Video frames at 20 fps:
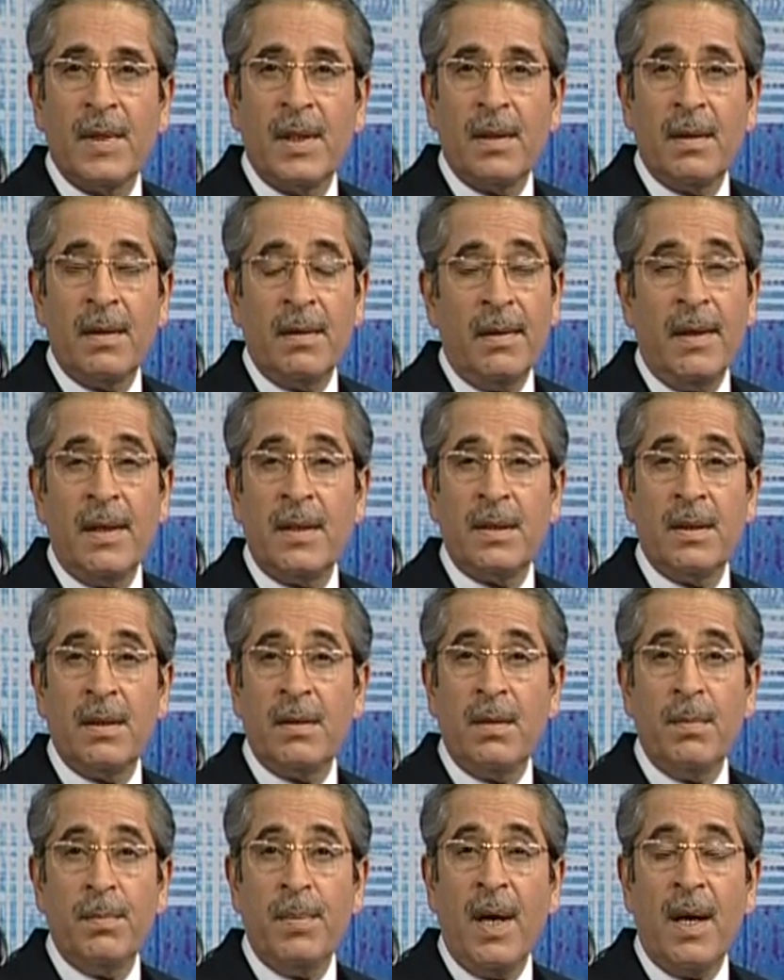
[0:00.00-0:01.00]
There are
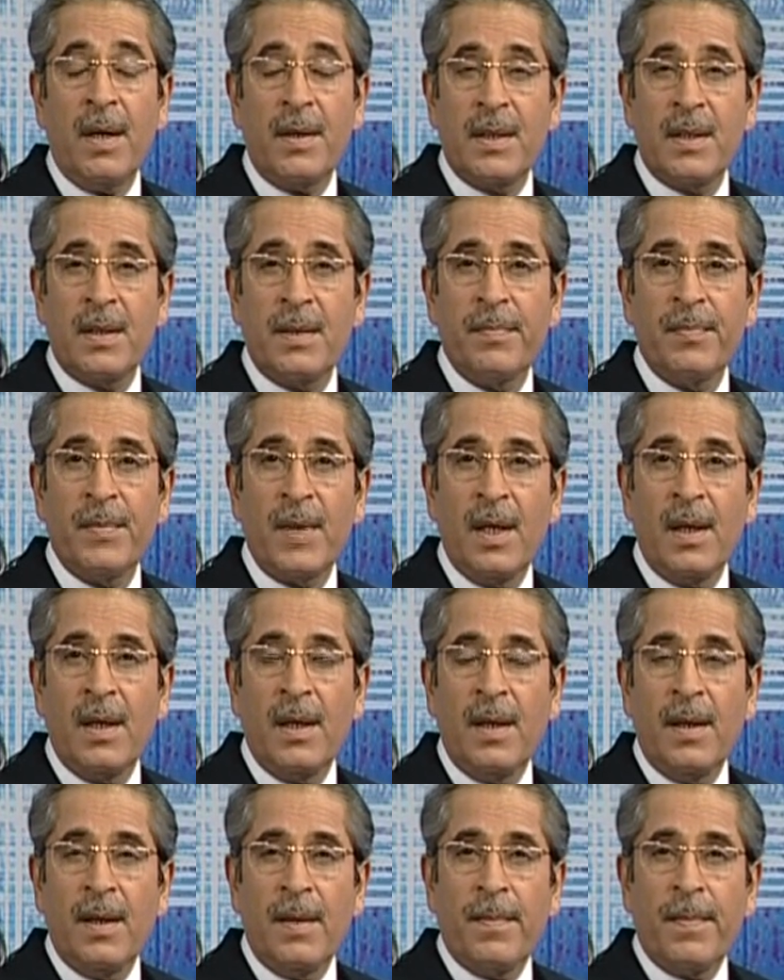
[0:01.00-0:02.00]
certain parts,
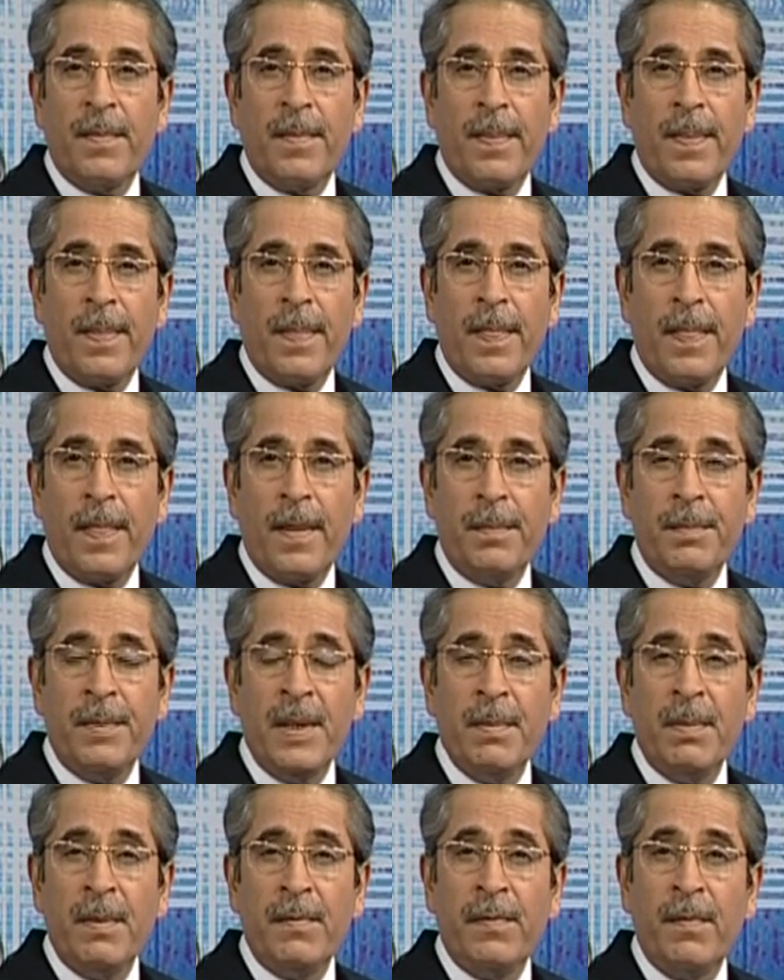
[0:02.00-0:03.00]

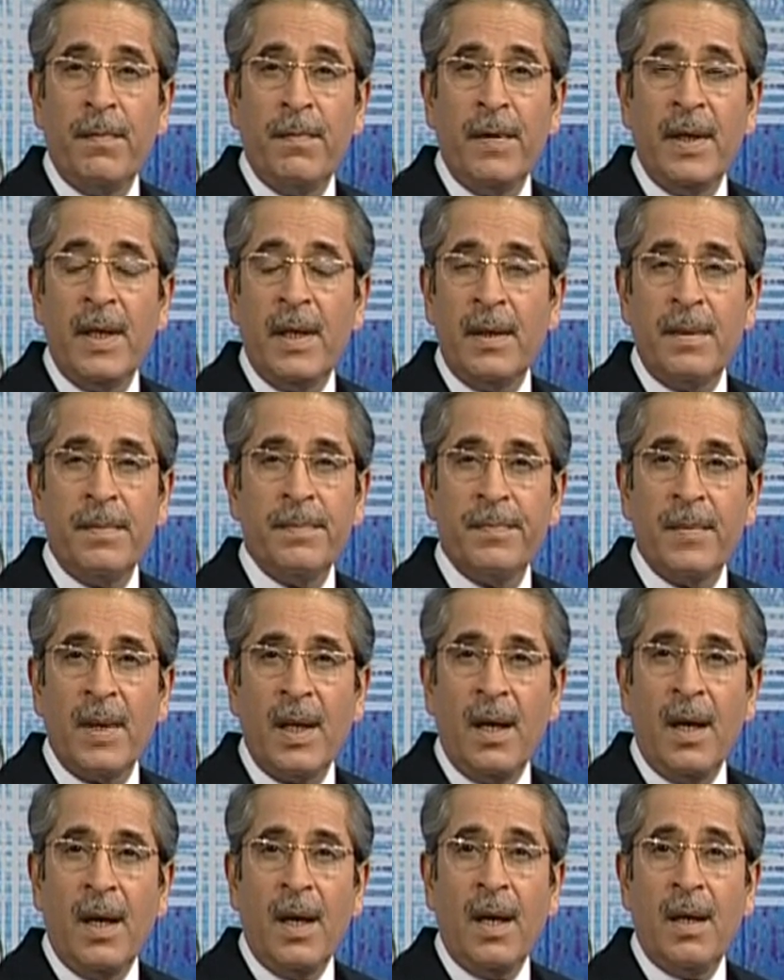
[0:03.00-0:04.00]
people from where
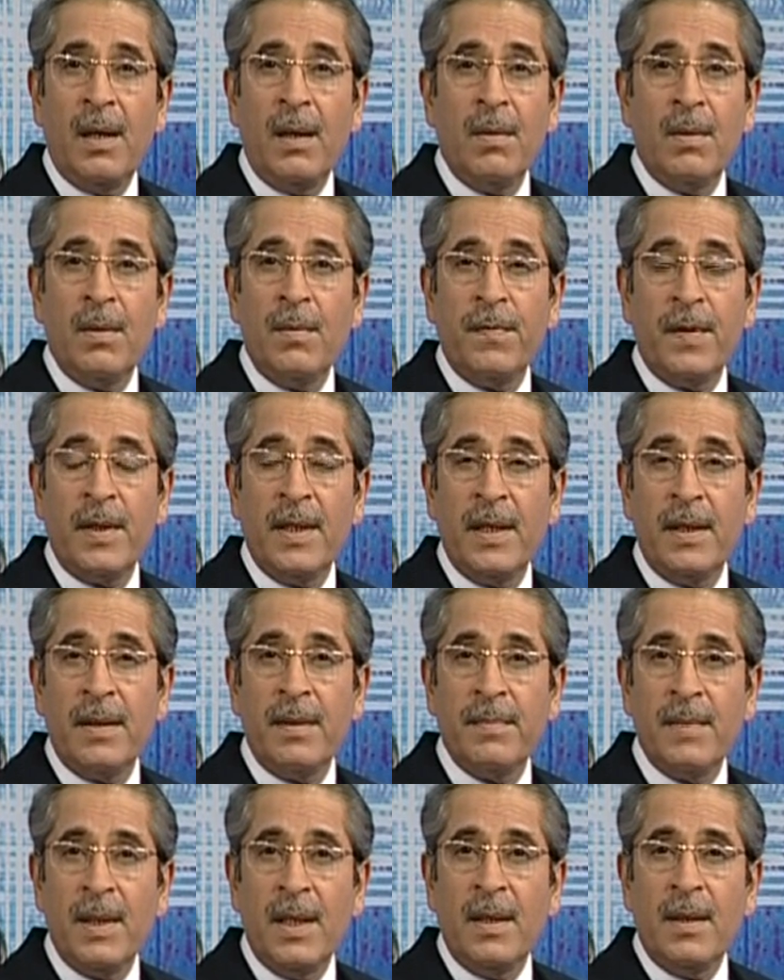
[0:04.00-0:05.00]
are known for their
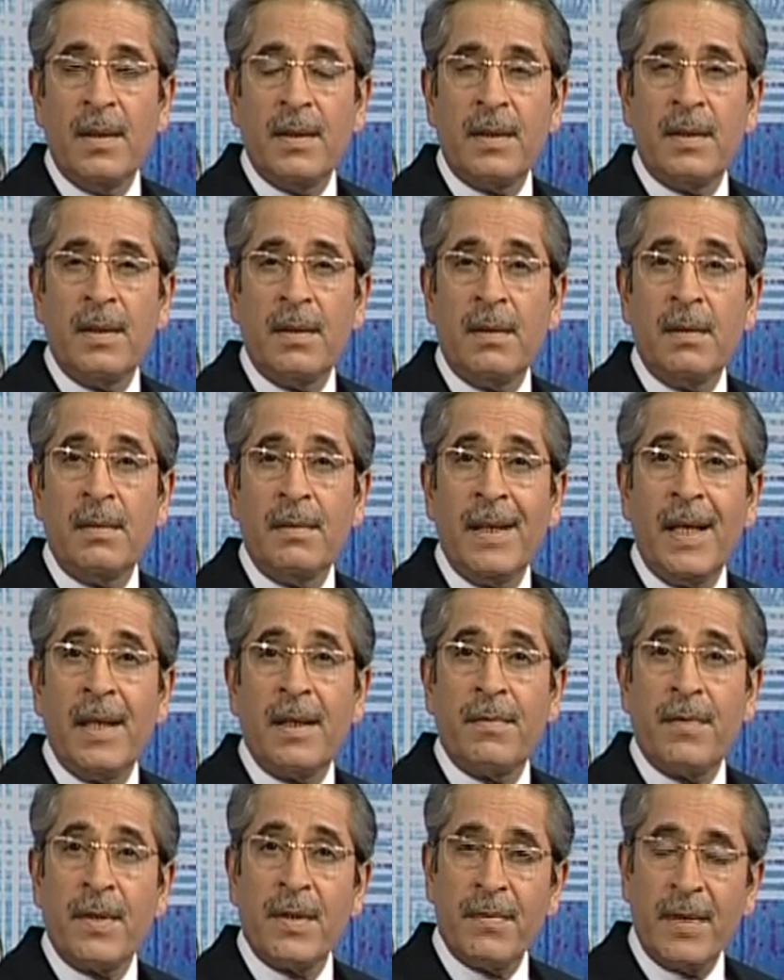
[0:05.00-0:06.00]
certain
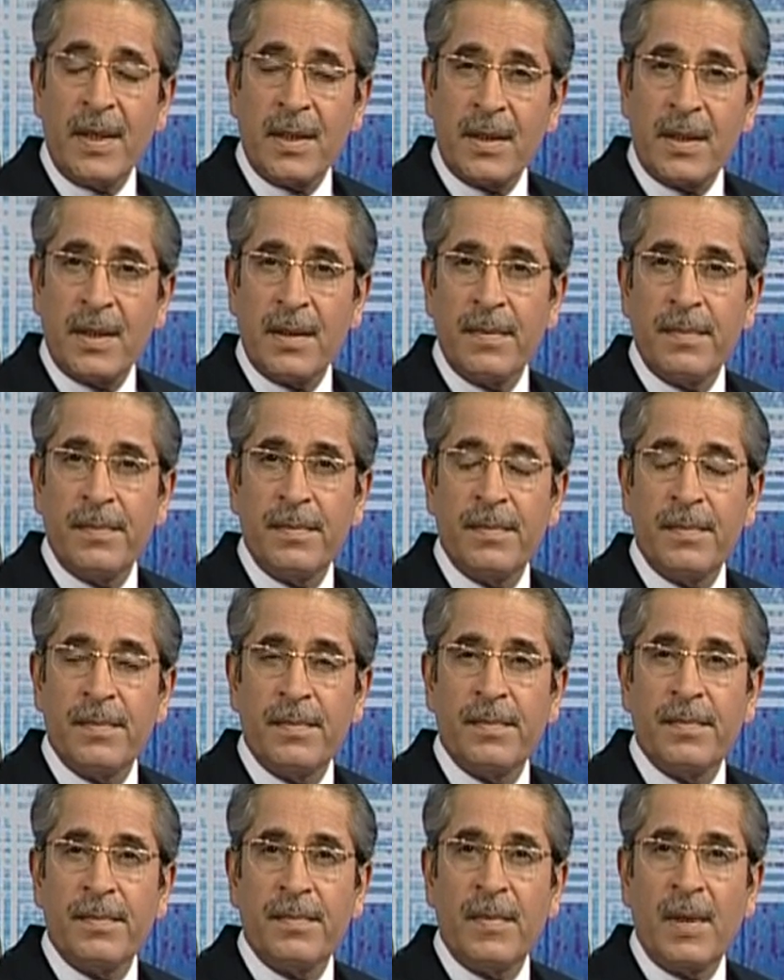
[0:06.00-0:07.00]
characteristics.
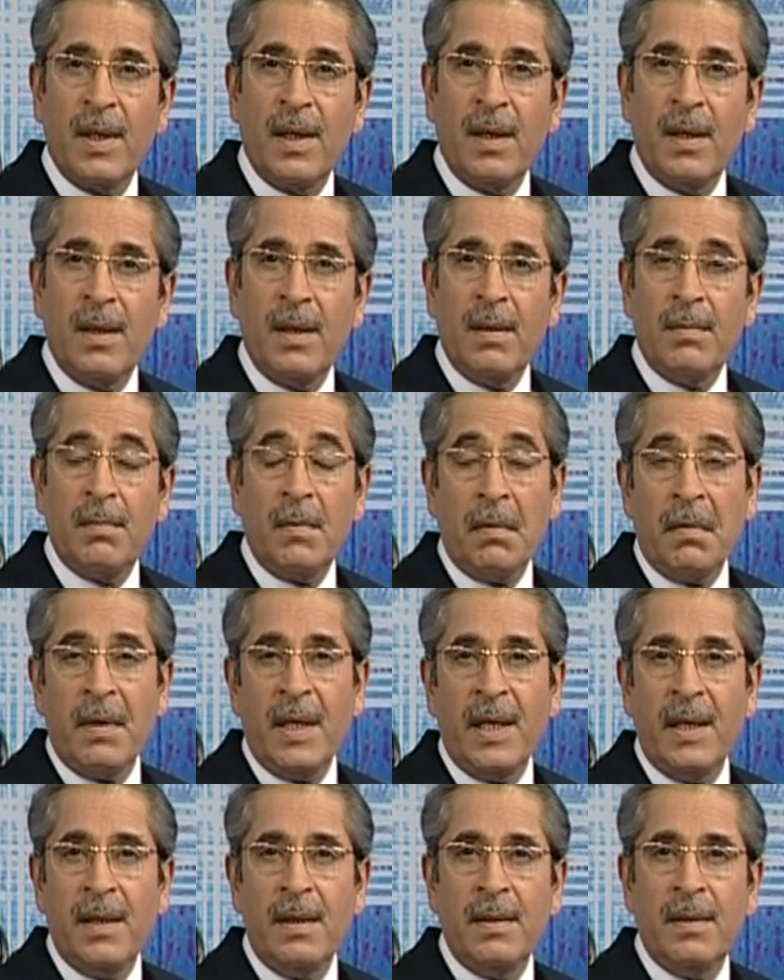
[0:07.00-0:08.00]
The
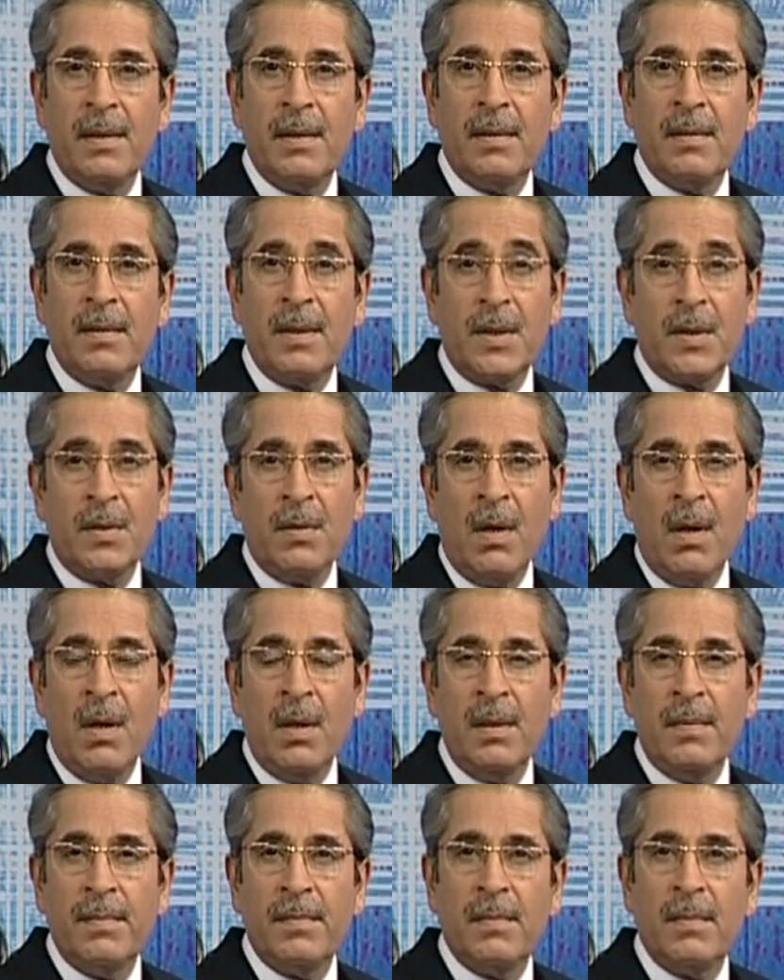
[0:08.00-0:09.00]
rugged, the
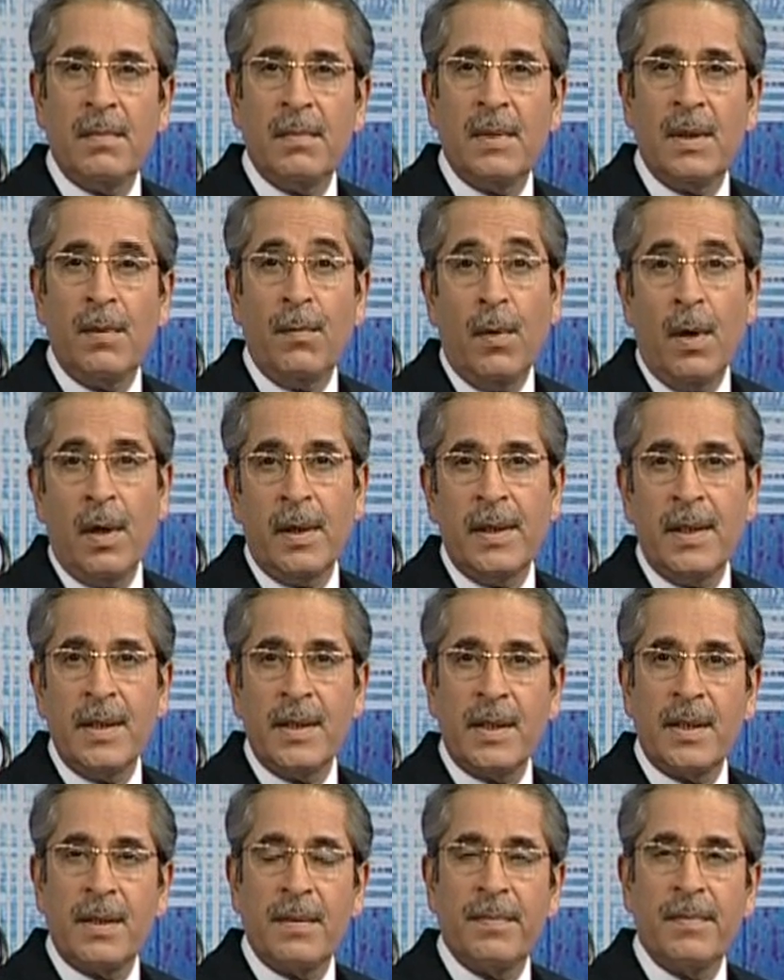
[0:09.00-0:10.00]
strong, the
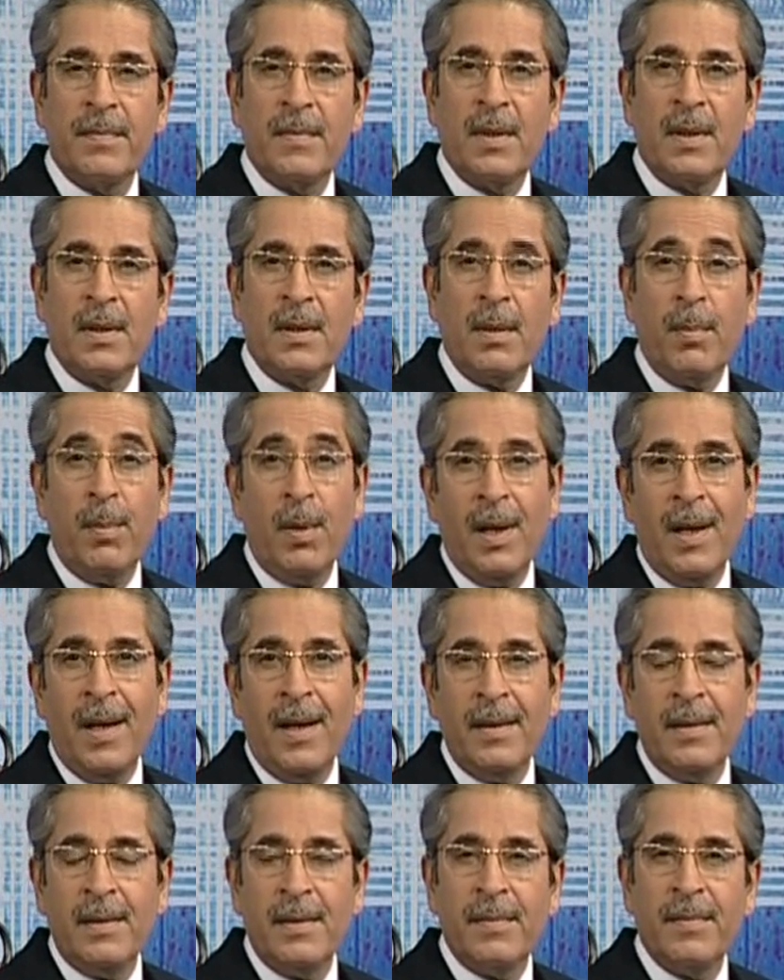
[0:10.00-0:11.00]
warriors, the
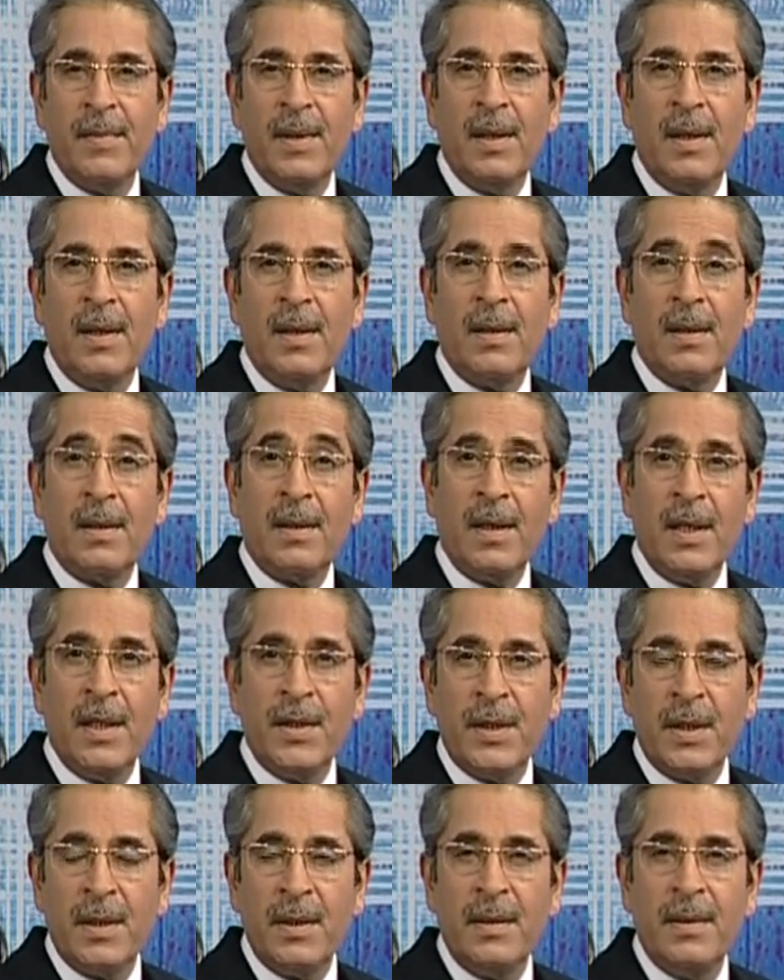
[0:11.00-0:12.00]
polite, the
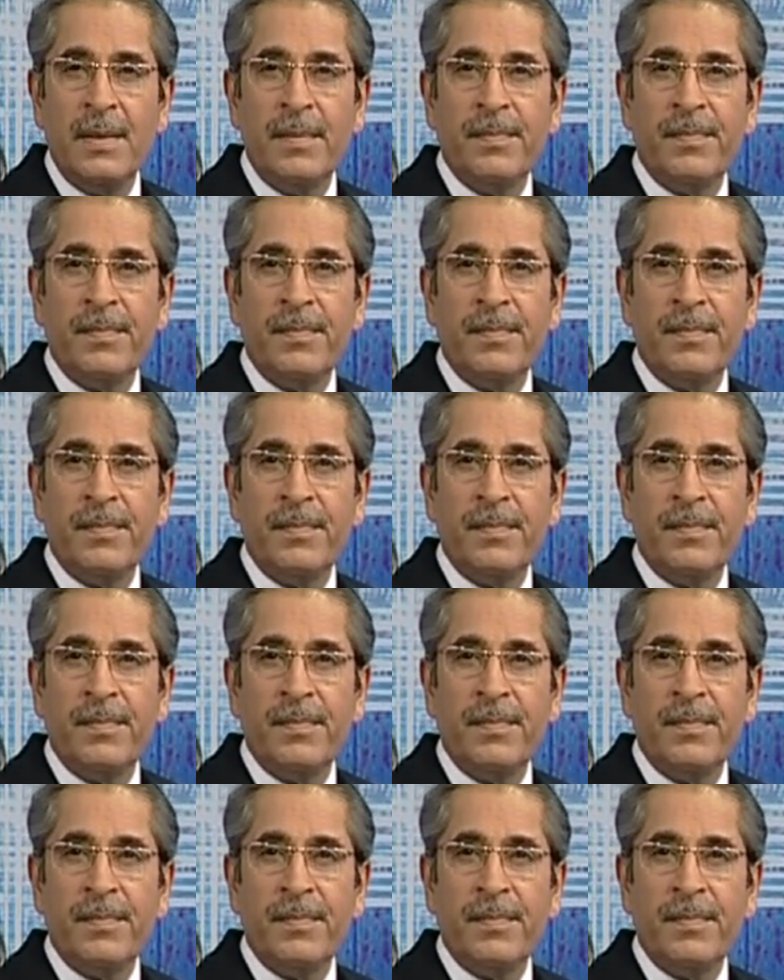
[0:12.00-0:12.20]
cultured,